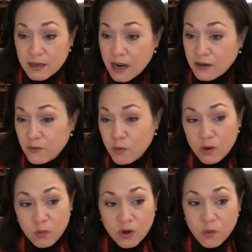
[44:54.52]
kind of
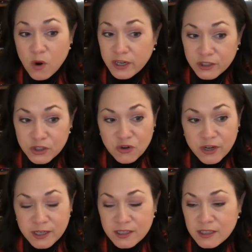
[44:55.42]
where we're wanting to
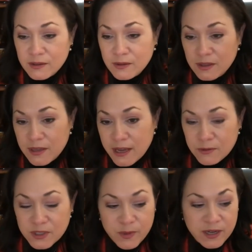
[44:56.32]
trend in that
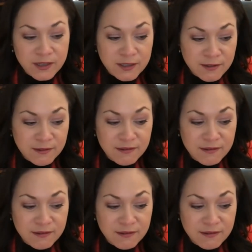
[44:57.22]
respect?